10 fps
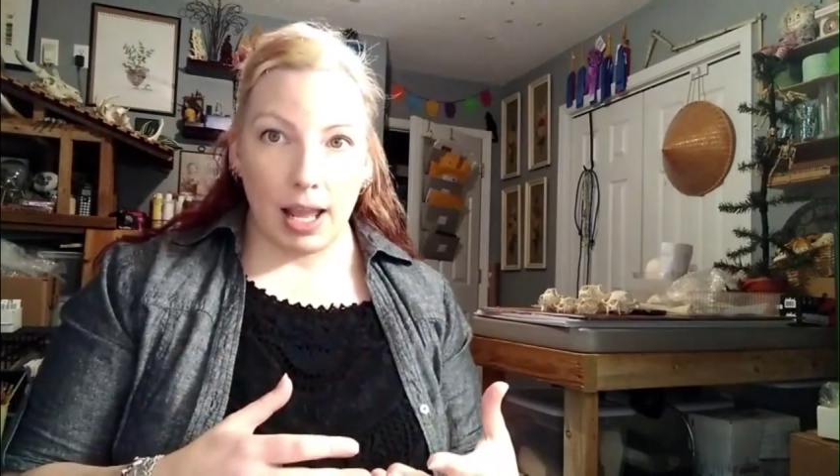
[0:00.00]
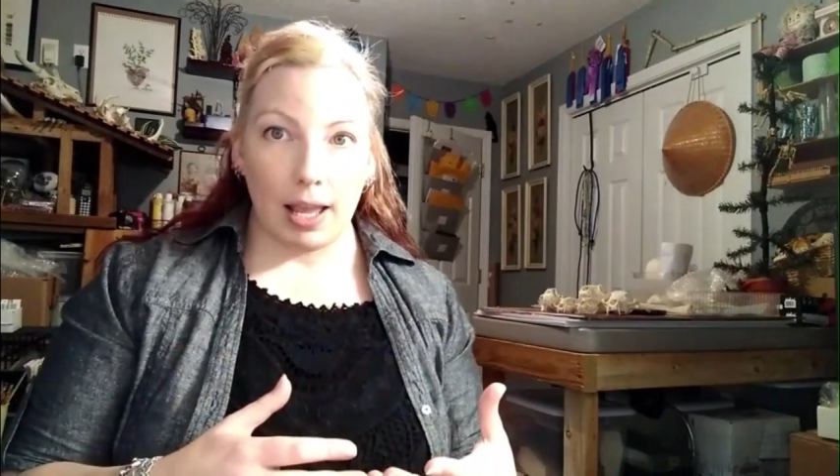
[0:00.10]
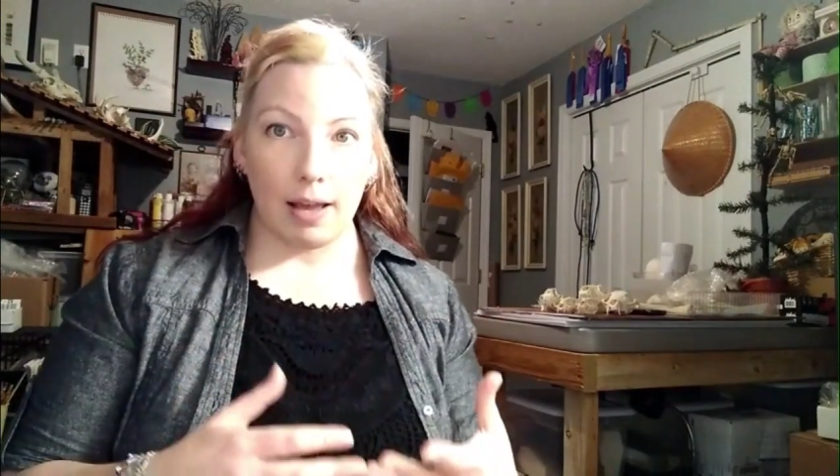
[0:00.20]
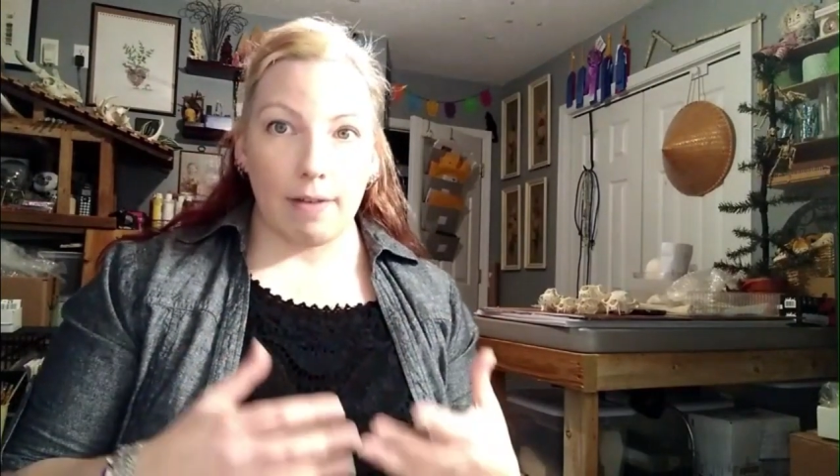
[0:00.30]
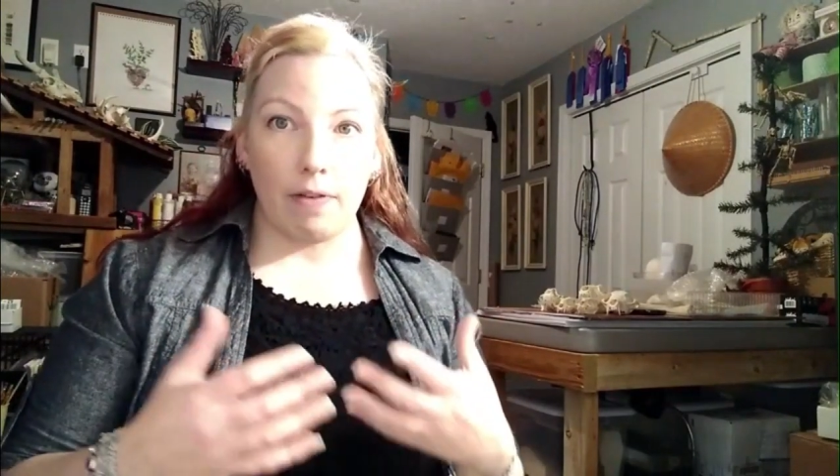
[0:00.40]

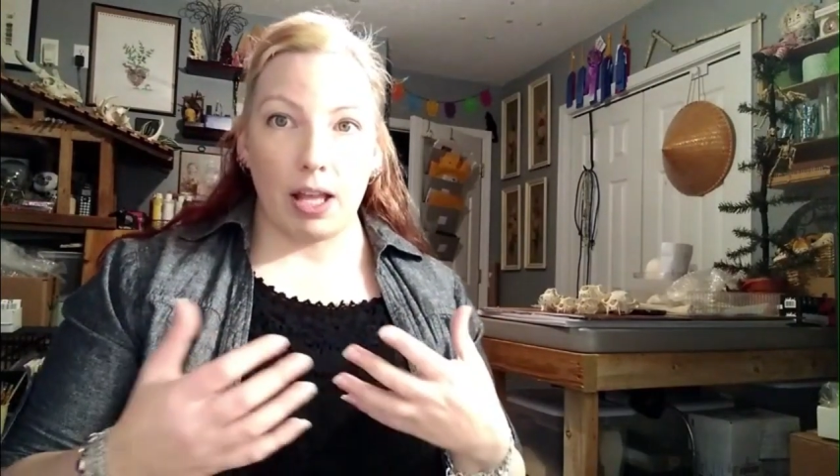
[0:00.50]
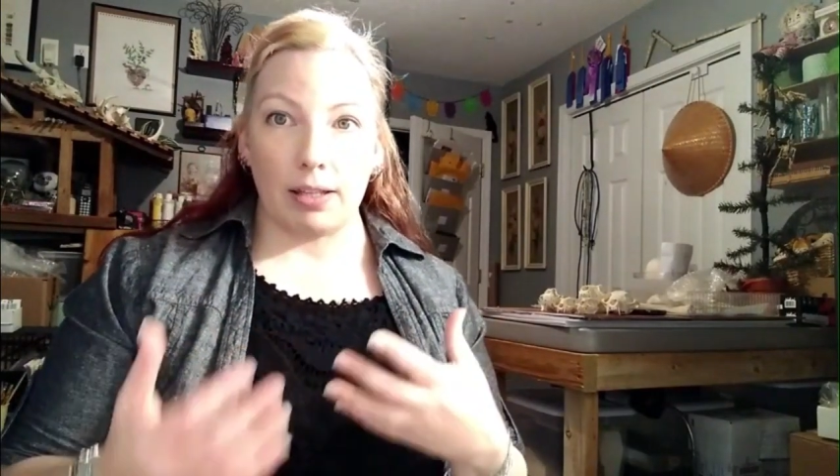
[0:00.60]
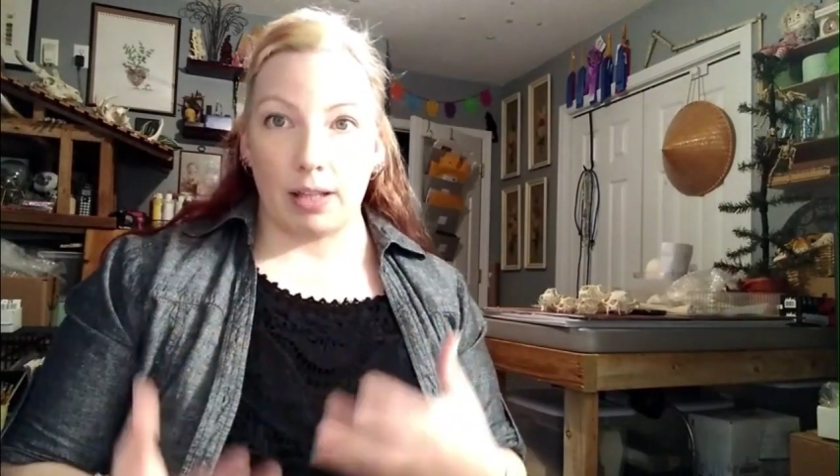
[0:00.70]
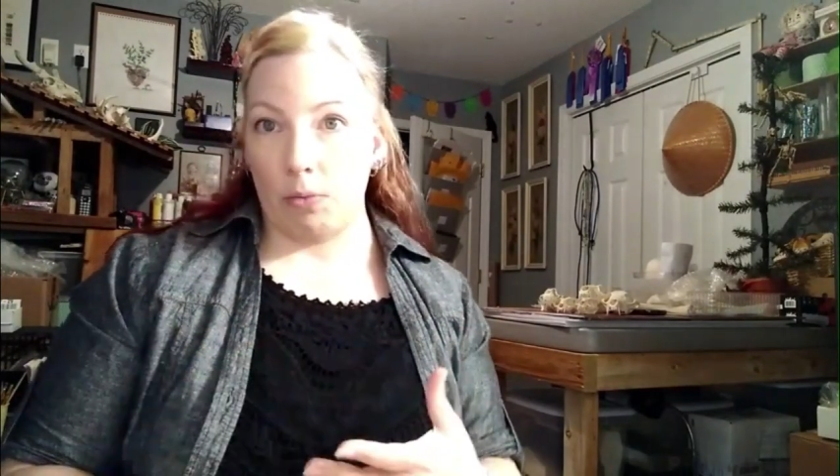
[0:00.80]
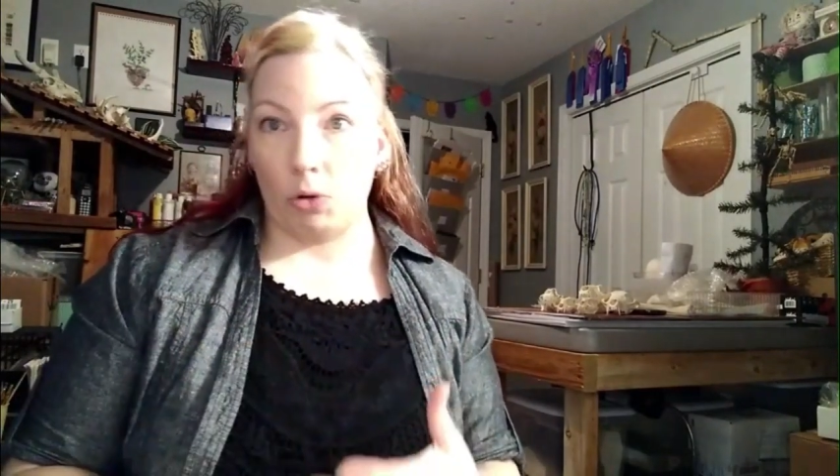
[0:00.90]
have and
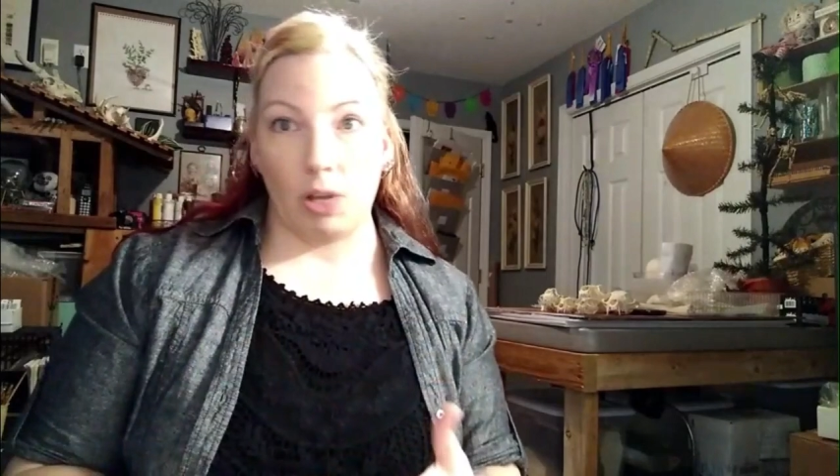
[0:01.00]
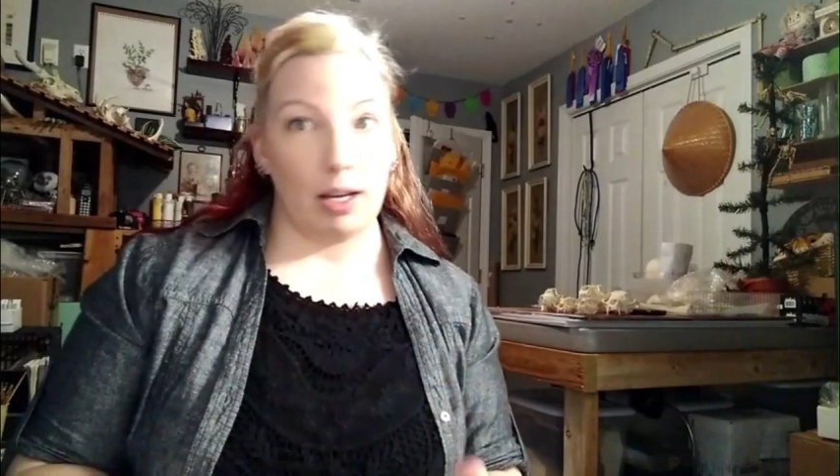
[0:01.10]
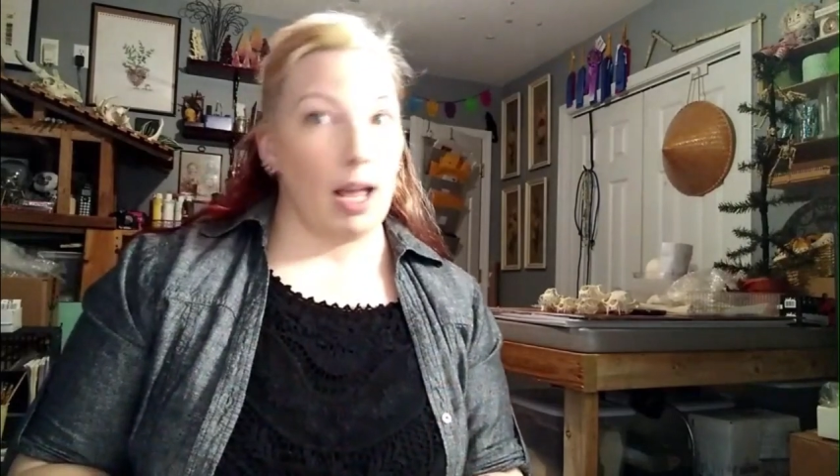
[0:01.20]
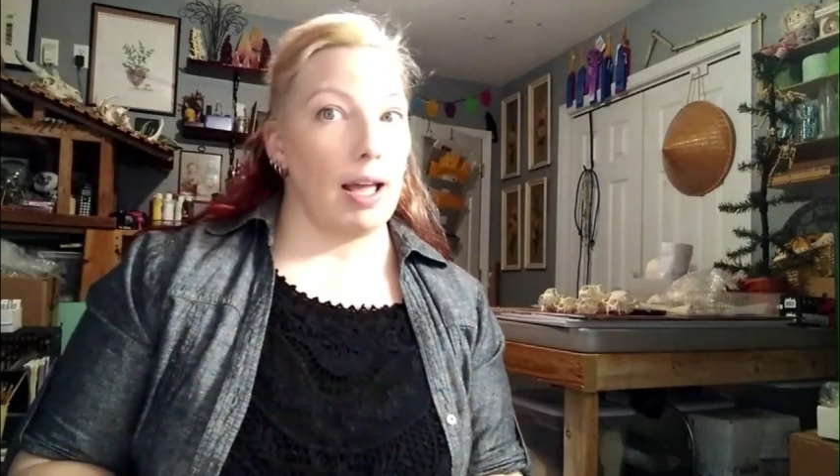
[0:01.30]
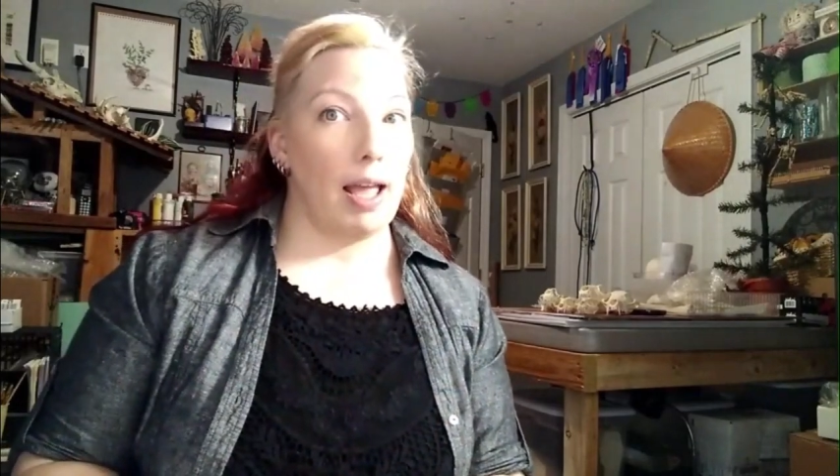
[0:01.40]
some you
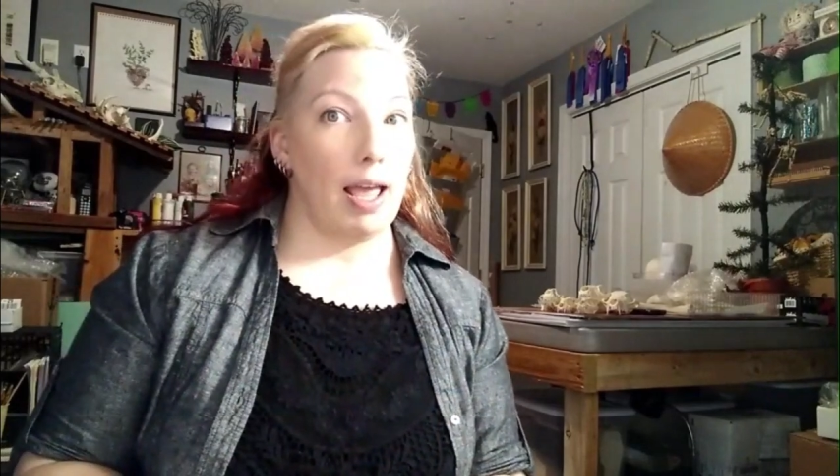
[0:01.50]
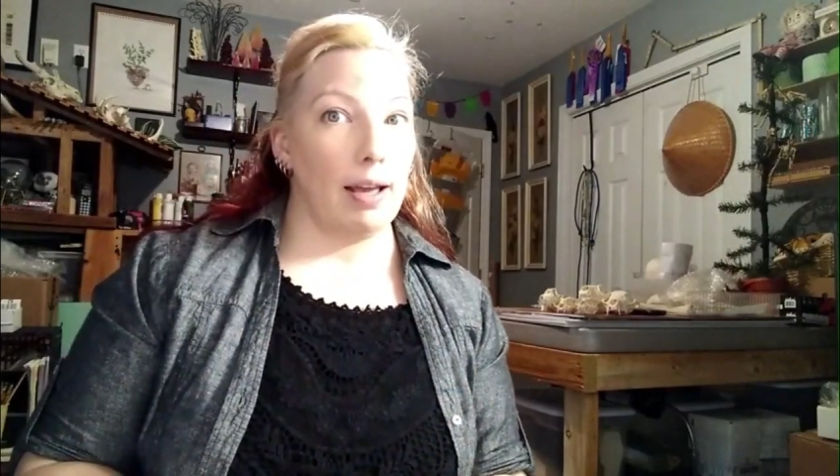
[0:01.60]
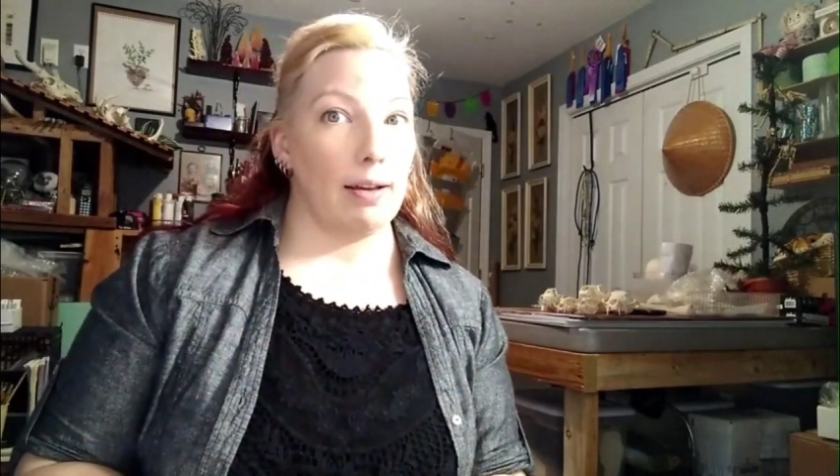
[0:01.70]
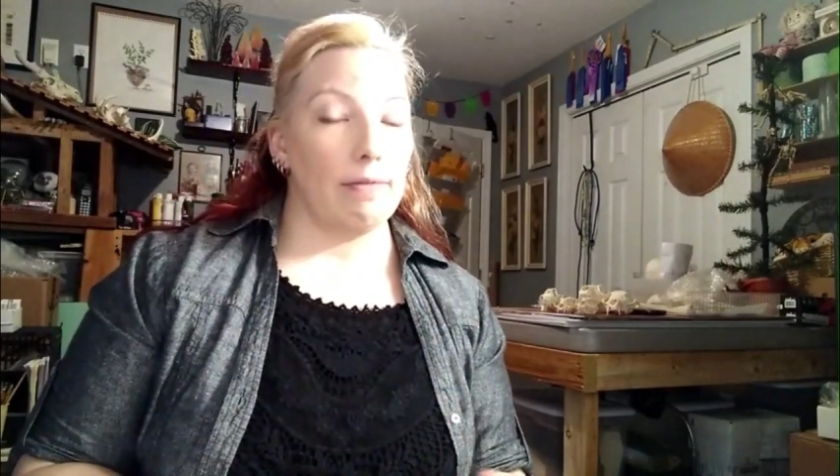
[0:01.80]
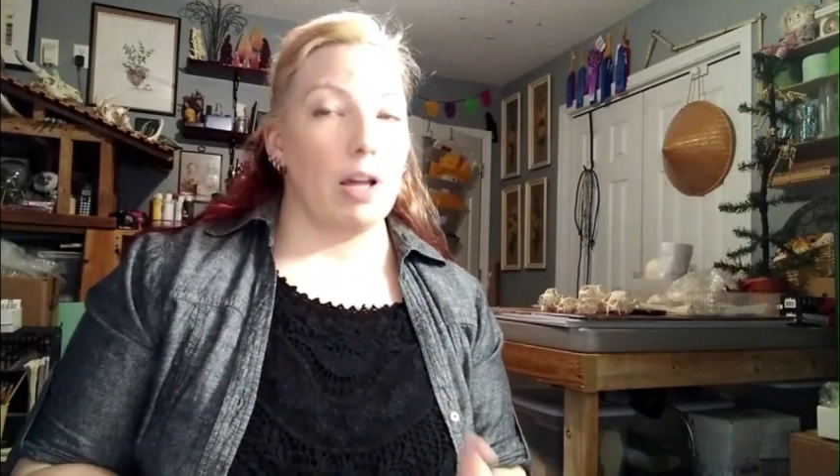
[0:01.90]
cannot
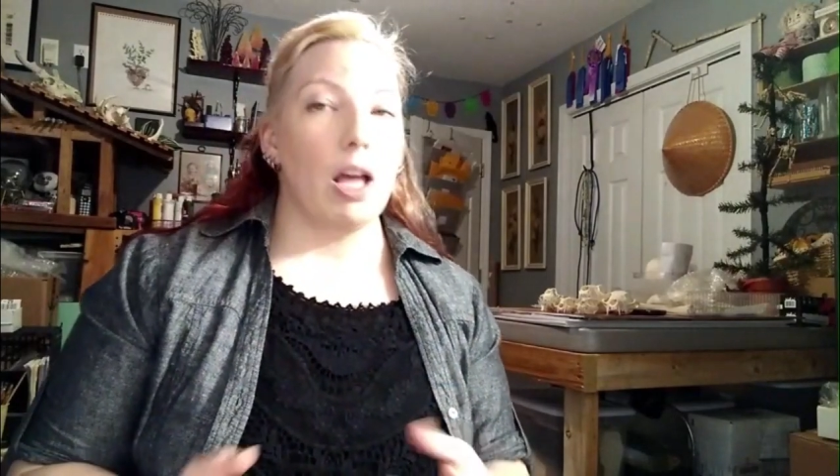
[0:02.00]
have.